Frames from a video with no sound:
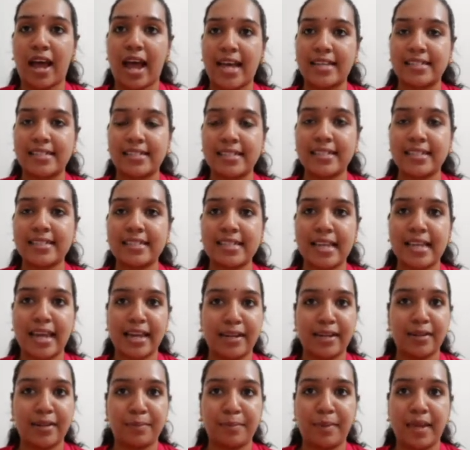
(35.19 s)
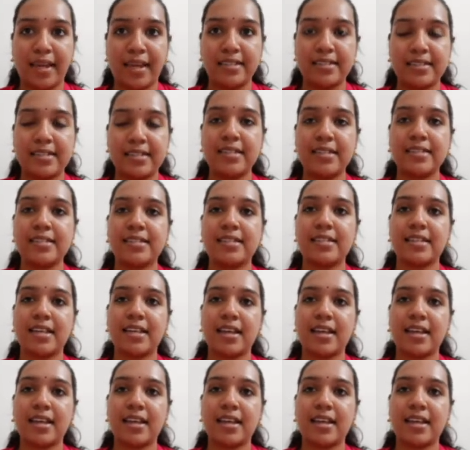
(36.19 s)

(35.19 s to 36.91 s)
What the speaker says: acids and bases.